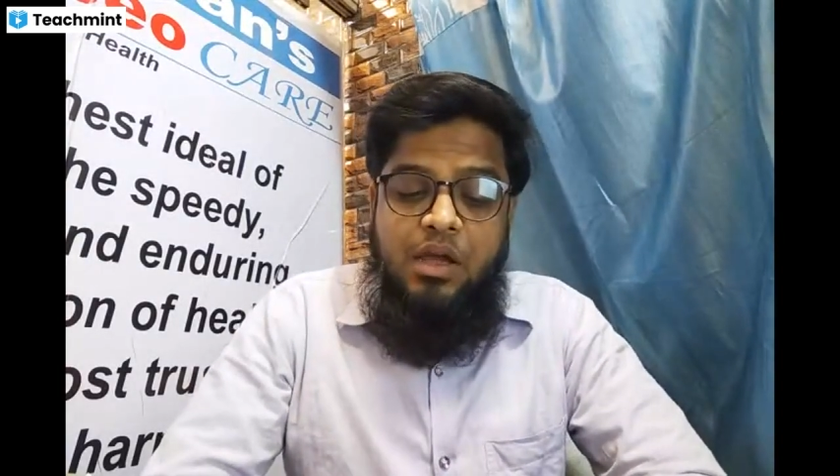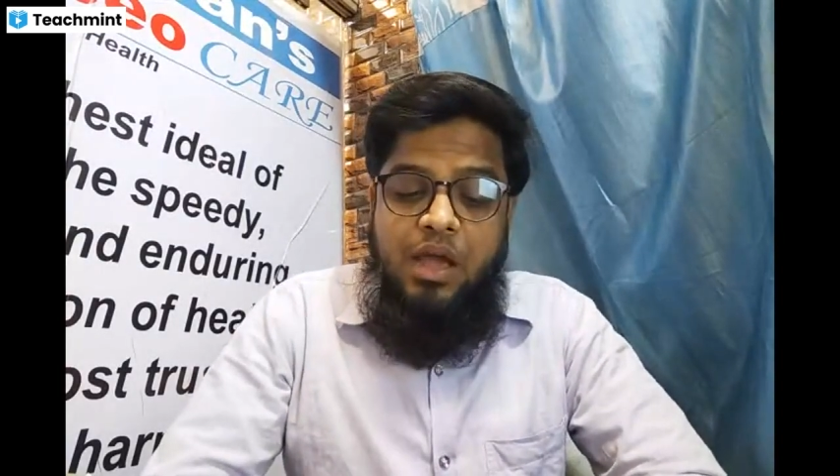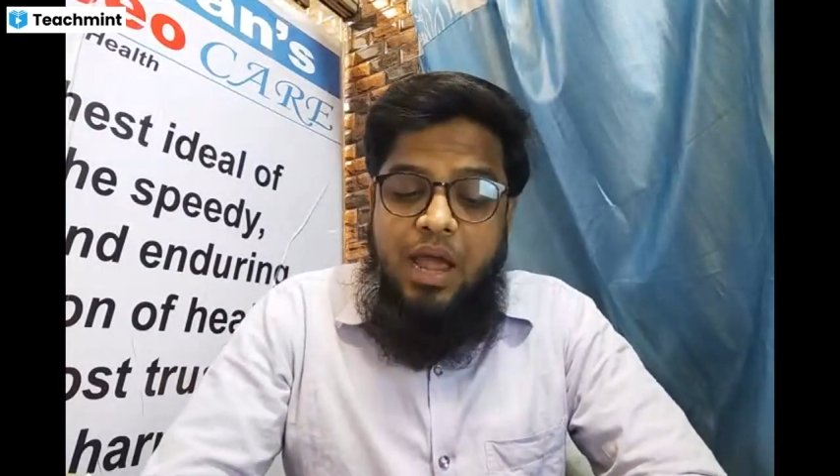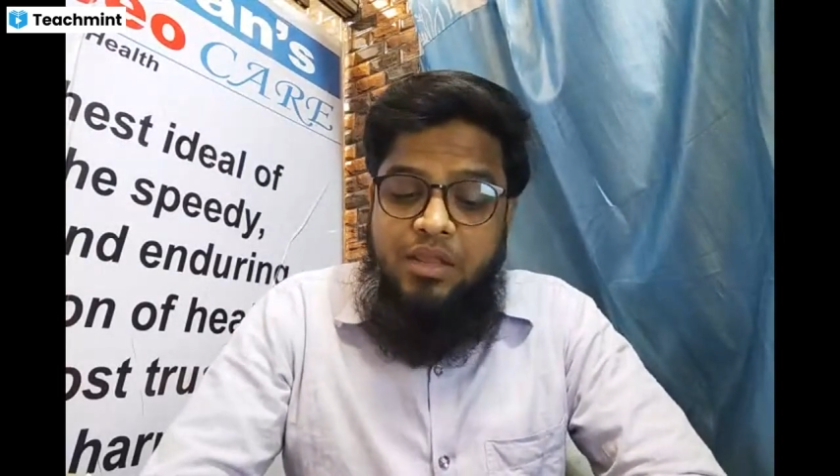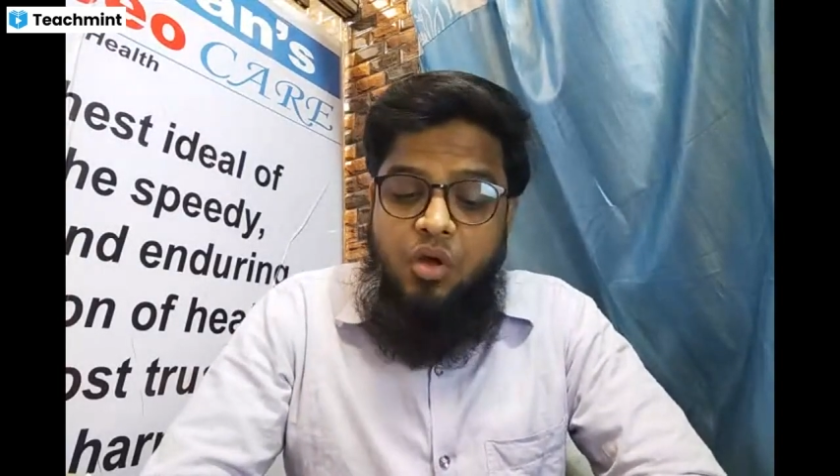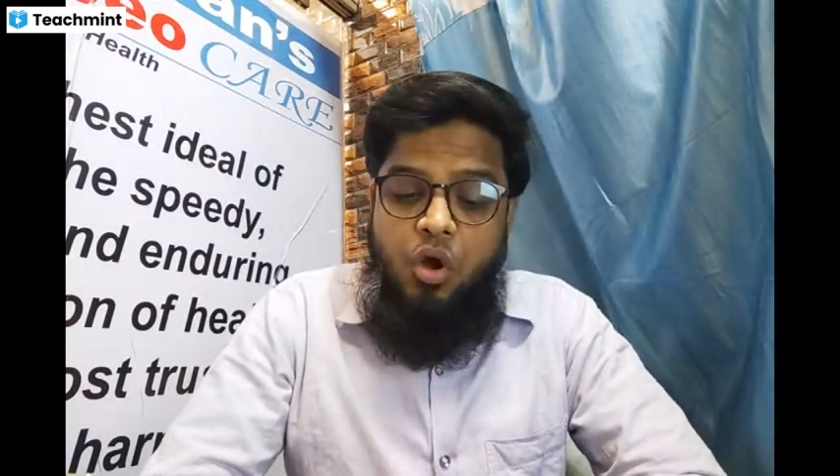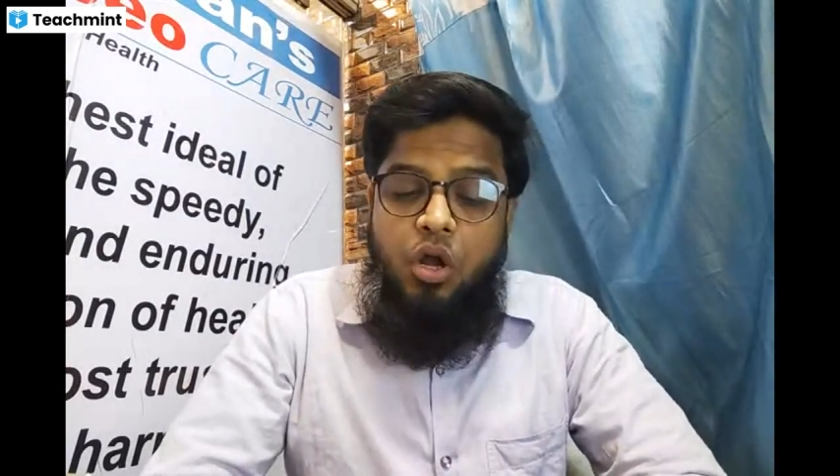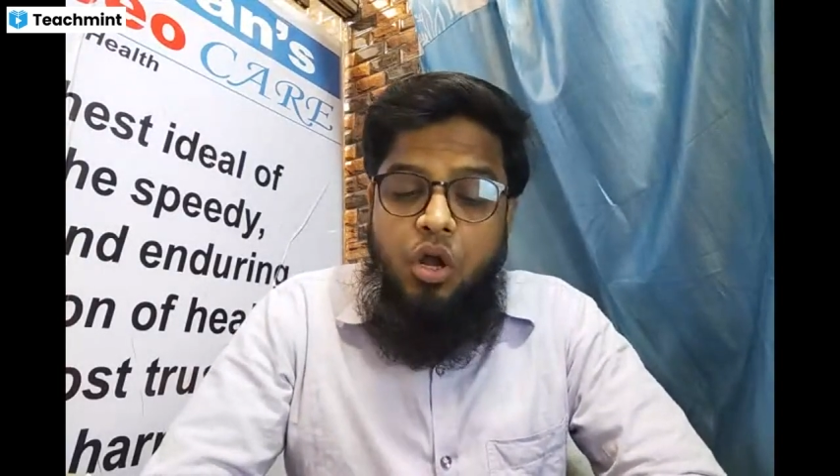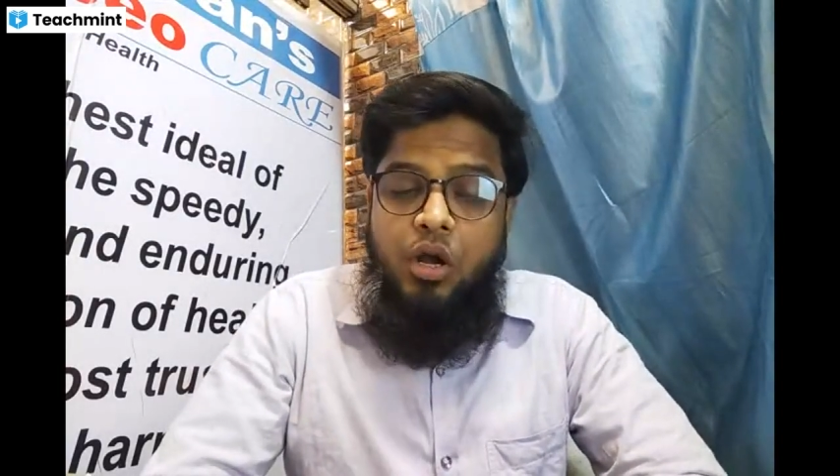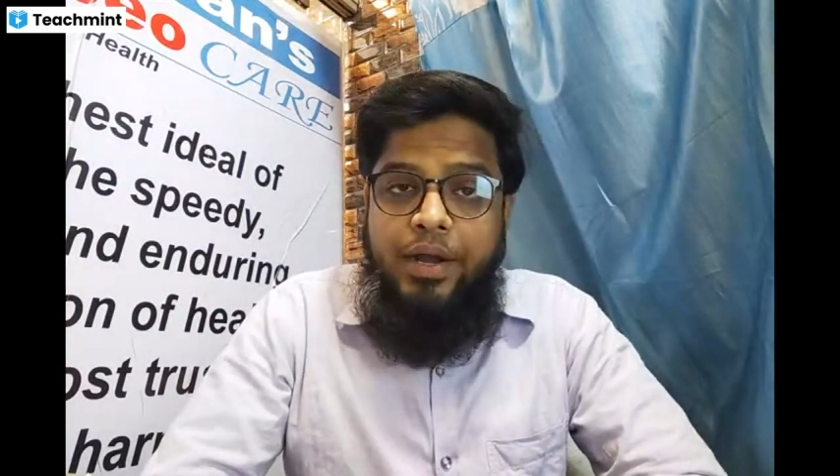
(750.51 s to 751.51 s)
has
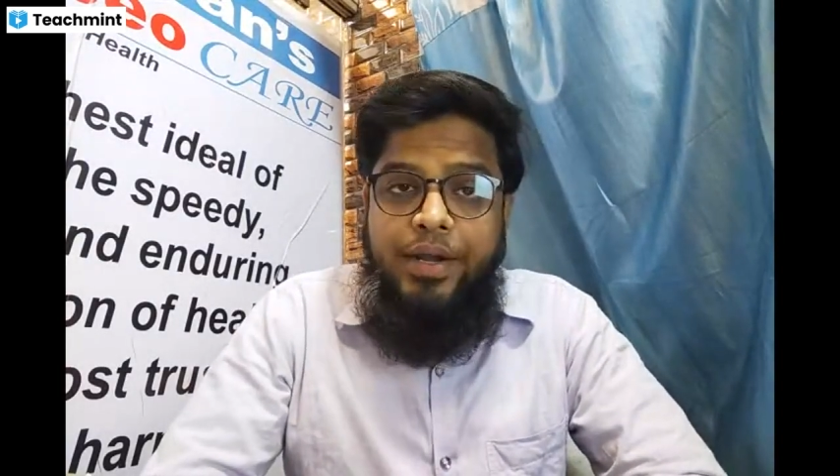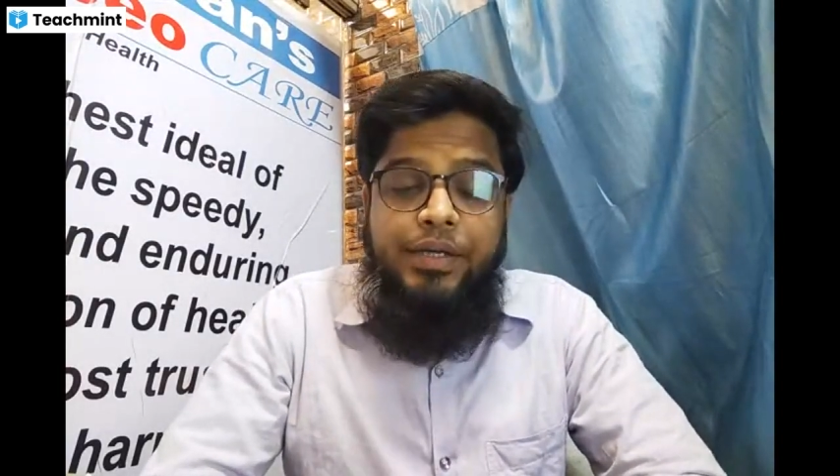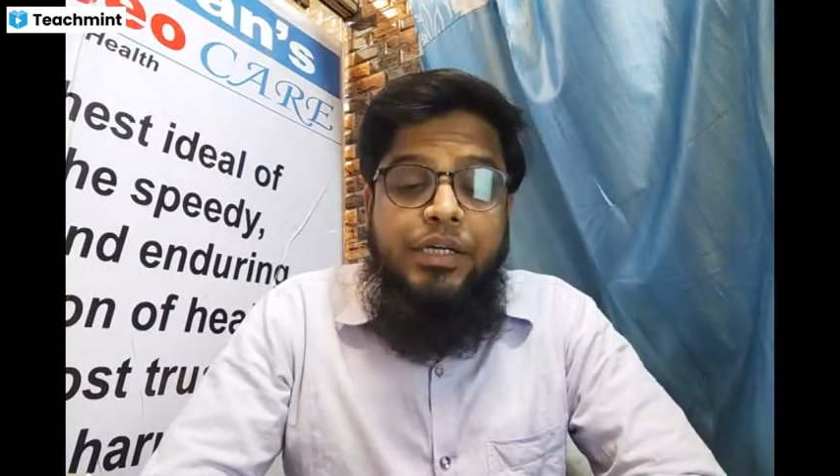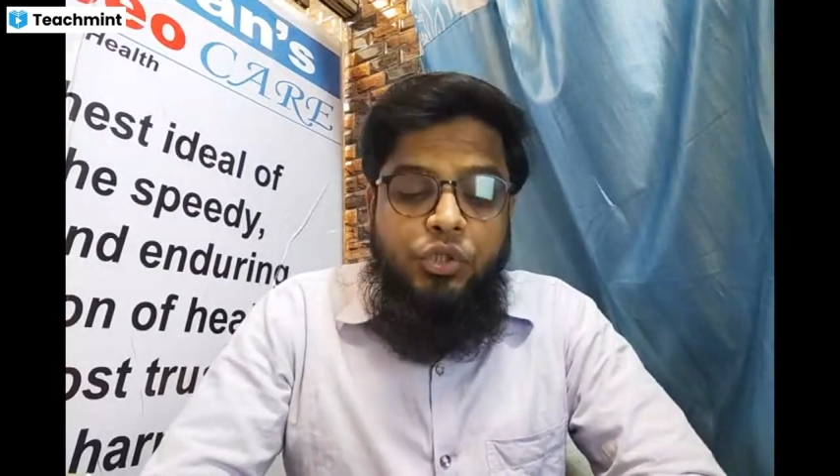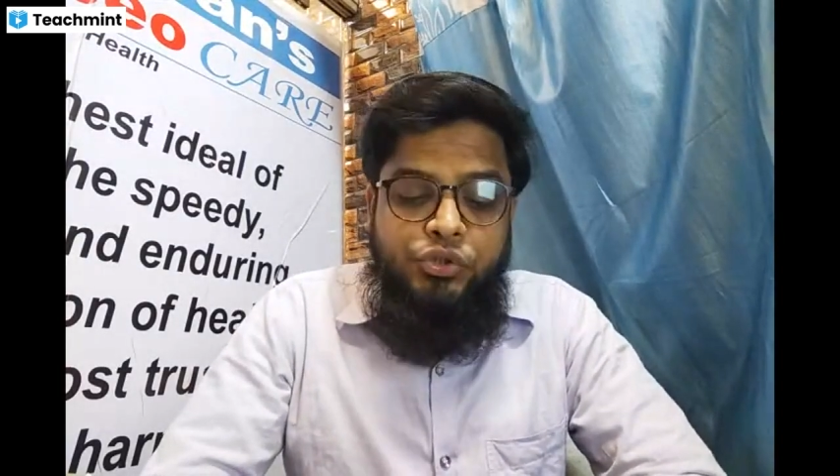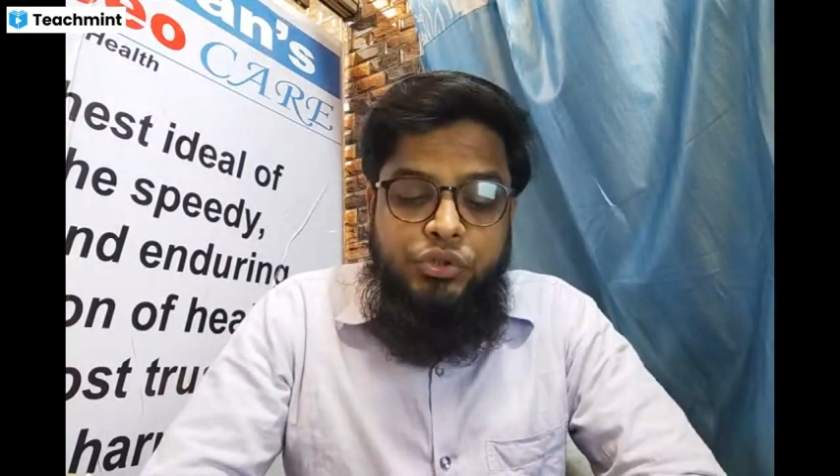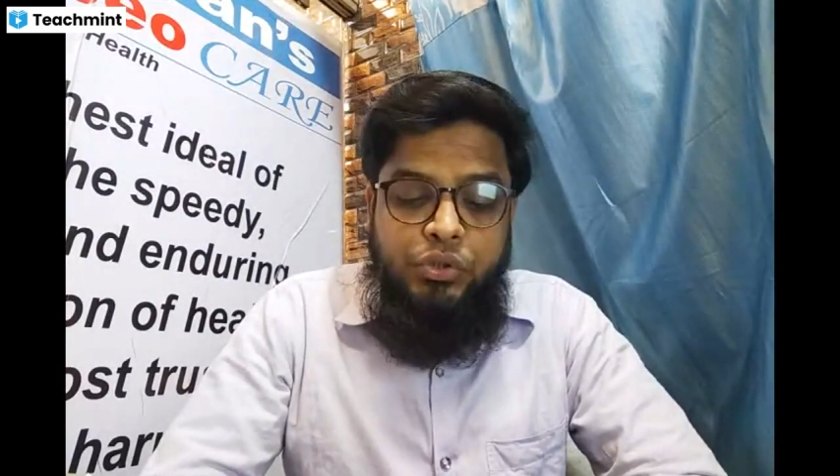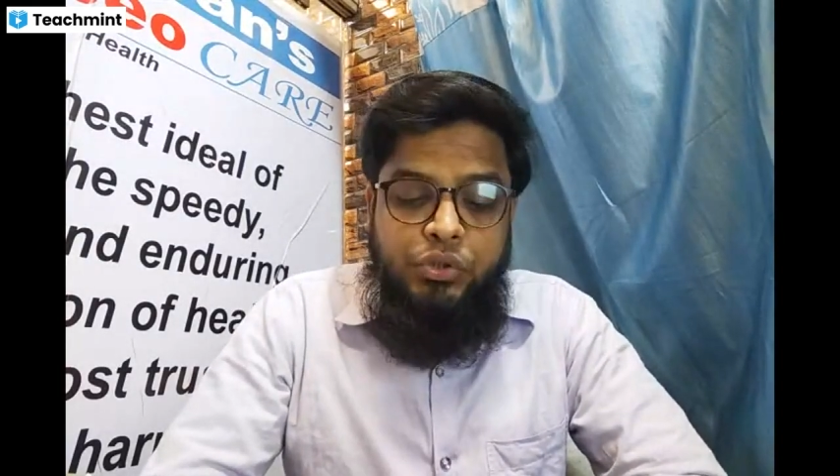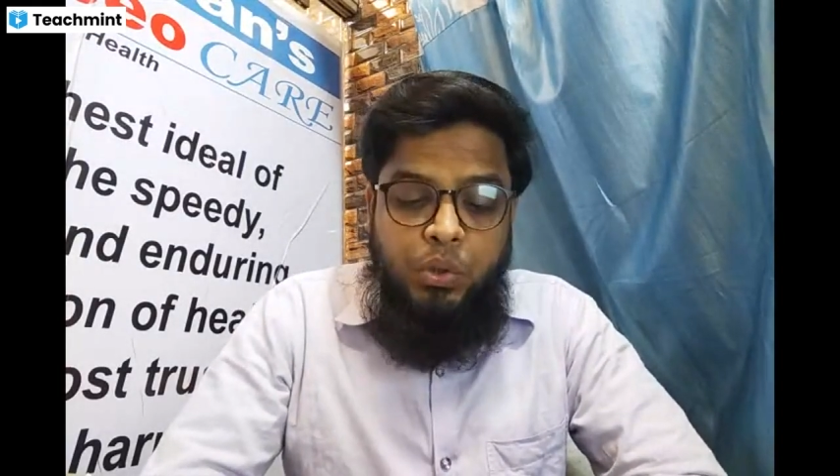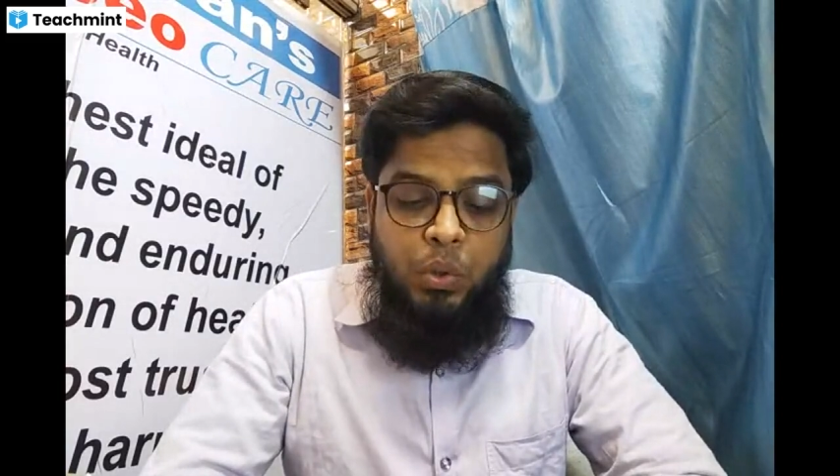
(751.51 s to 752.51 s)
already
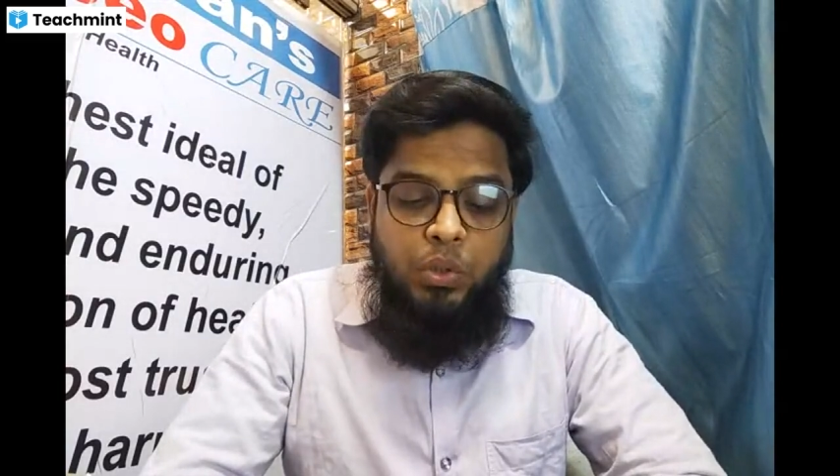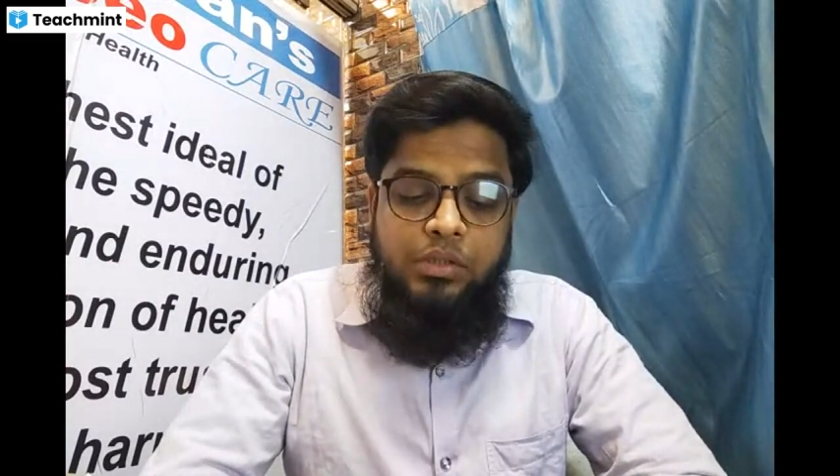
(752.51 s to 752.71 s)
shown